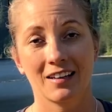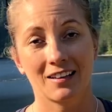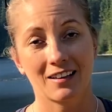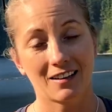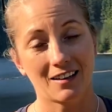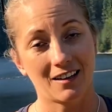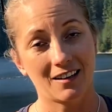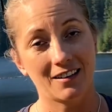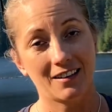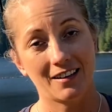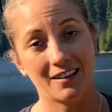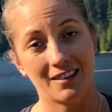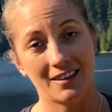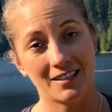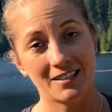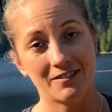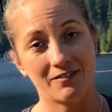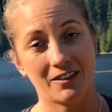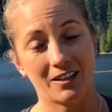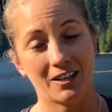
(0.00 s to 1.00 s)
click on
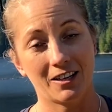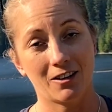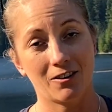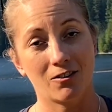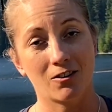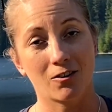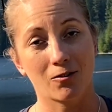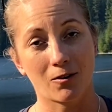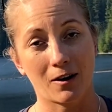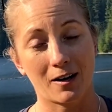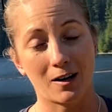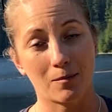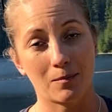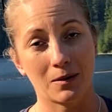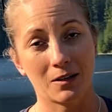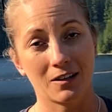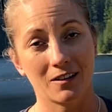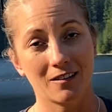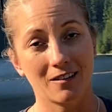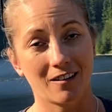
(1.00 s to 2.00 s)
this video right up
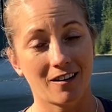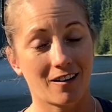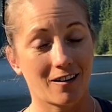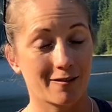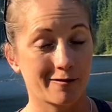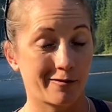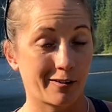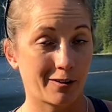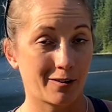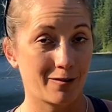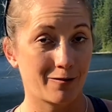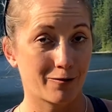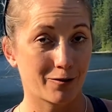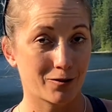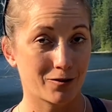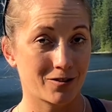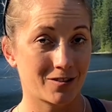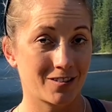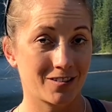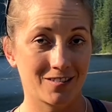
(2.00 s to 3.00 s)
here, our very
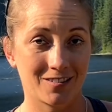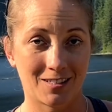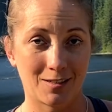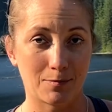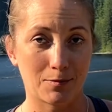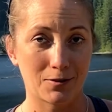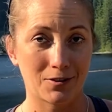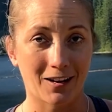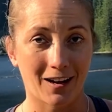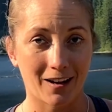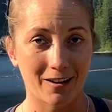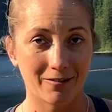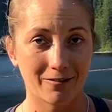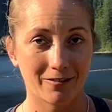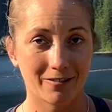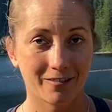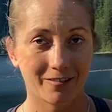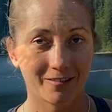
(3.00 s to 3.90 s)
first deeper dive.